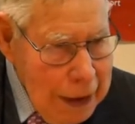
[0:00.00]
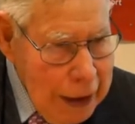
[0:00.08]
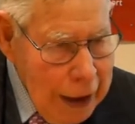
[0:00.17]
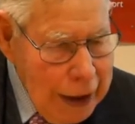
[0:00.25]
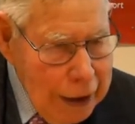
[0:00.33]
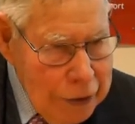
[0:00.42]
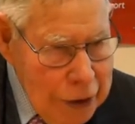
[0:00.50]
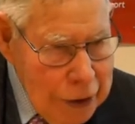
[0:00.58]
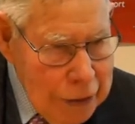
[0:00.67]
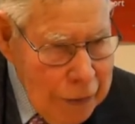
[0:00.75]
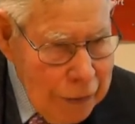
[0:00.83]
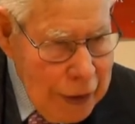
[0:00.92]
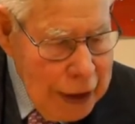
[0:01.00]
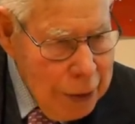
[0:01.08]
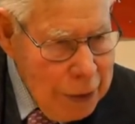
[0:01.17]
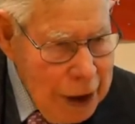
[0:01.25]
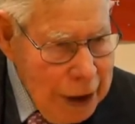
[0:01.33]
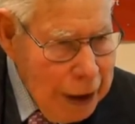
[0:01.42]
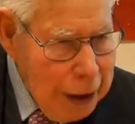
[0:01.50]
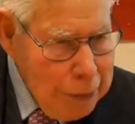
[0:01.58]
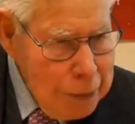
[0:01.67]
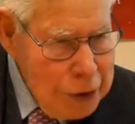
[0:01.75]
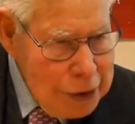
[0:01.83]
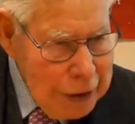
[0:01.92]
And they were
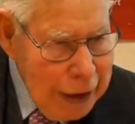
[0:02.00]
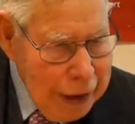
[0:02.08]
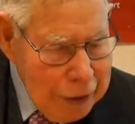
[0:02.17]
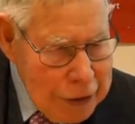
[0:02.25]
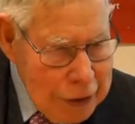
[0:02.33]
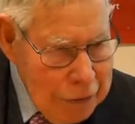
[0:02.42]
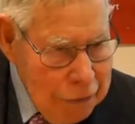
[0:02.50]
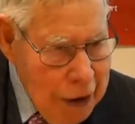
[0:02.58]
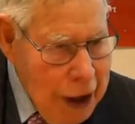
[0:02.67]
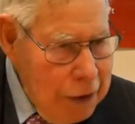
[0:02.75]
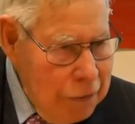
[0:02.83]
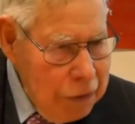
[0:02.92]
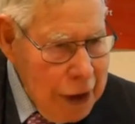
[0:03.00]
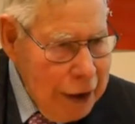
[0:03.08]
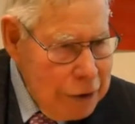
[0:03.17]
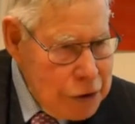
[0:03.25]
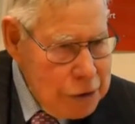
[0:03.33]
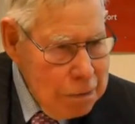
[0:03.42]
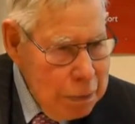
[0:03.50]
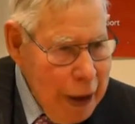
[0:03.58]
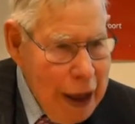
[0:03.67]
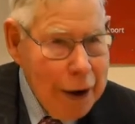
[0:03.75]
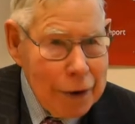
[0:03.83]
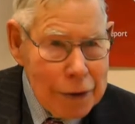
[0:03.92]
aimed at
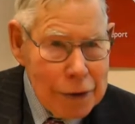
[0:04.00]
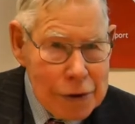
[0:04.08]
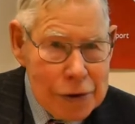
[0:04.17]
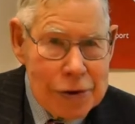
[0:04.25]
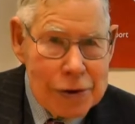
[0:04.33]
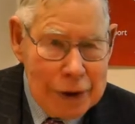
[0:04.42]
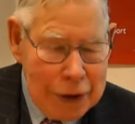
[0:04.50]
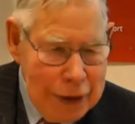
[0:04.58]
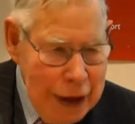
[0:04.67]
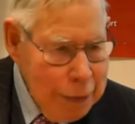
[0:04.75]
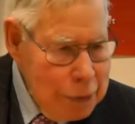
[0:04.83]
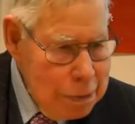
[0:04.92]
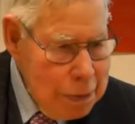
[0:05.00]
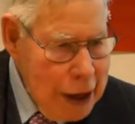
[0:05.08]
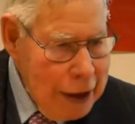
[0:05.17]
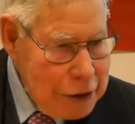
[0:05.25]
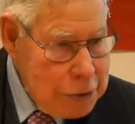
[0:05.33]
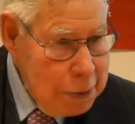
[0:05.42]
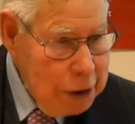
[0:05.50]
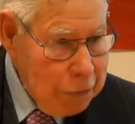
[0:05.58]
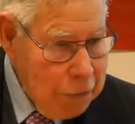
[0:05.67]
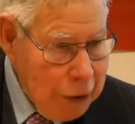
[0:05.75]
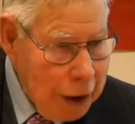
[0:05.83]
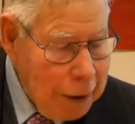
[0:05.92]
£5,000, and that would buy a
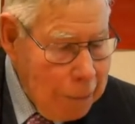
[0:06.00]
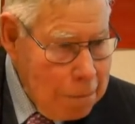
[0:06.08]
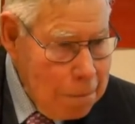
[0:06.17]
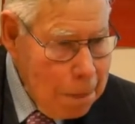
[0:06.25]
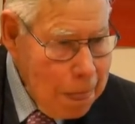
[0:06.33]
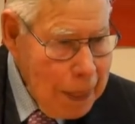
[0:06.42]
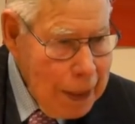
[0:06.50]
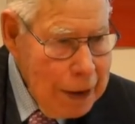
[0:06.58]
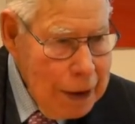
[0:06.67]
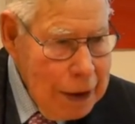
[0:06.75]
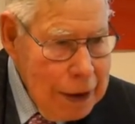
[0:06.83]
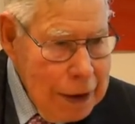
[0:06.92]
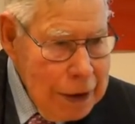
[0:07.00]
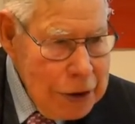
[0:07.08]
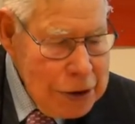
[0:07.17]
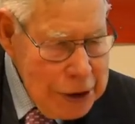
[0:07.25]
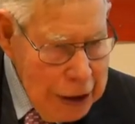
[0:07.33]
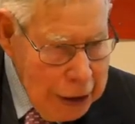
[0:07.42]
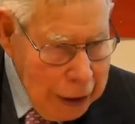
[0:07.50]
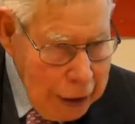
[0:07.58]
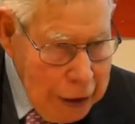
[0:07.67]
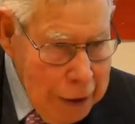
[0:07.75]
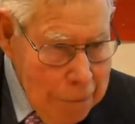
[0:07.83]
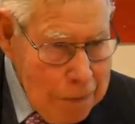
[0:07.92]
Spitfire.
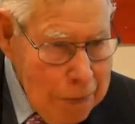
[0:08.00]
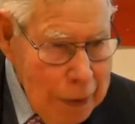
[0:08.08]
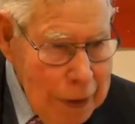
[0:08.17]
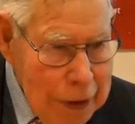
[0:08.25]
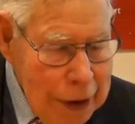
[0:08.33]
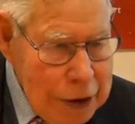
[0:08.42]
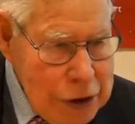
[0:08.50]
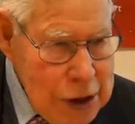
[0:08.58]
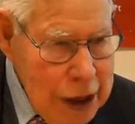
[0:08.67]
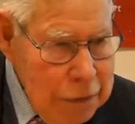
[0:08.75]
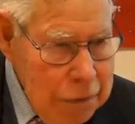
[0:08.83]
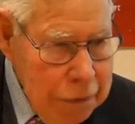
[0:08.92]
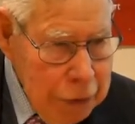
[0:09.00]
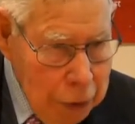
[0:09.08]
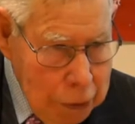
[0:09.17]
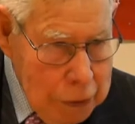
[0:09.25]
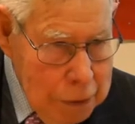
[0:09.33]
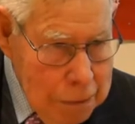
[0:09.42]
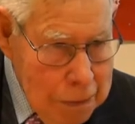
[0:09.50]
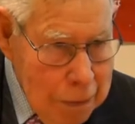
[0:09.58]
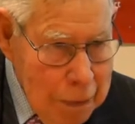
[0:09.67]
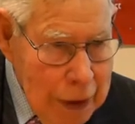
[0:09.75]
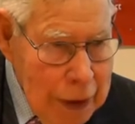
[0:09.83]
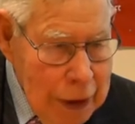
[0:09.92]
Today, a Typhoon
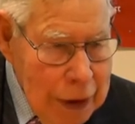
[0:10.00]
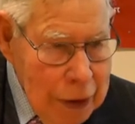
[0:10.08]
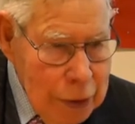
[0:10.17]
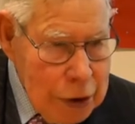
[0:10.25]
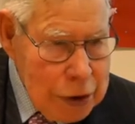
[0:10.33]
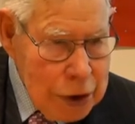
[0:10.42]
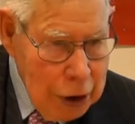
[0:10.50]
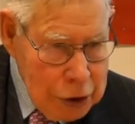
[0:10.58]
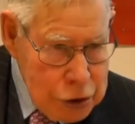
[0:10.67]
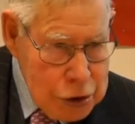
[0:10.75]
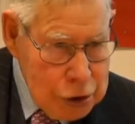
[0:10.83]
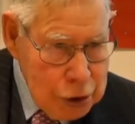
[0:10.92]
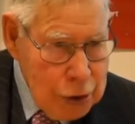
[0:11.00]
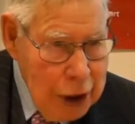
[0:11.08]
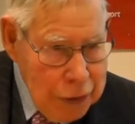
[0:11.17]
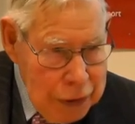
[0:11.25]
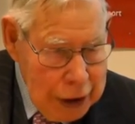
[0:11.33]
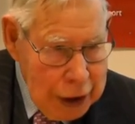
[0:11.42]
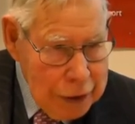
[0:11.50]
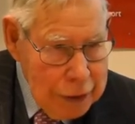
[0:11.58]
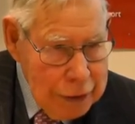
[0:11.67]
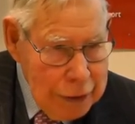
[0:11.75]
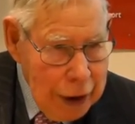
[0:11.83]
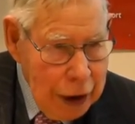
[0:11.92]
would cost you, I think,
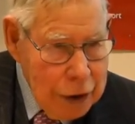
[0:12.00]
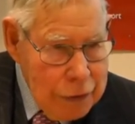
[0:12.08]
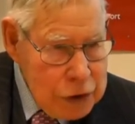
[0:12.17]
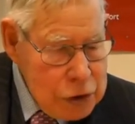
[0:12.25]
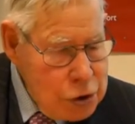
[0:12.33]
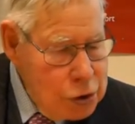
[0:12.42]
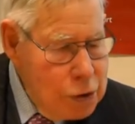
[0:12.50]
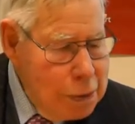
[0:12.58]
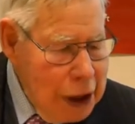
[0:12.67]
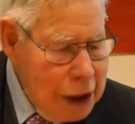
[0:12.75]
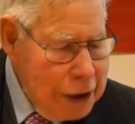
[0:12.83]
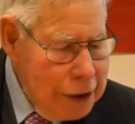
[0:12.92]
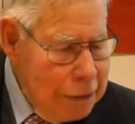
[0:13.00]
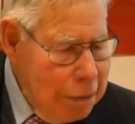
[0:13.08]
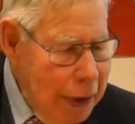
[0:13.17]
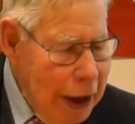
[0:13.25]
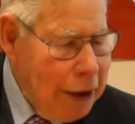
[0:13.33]
over £2 million.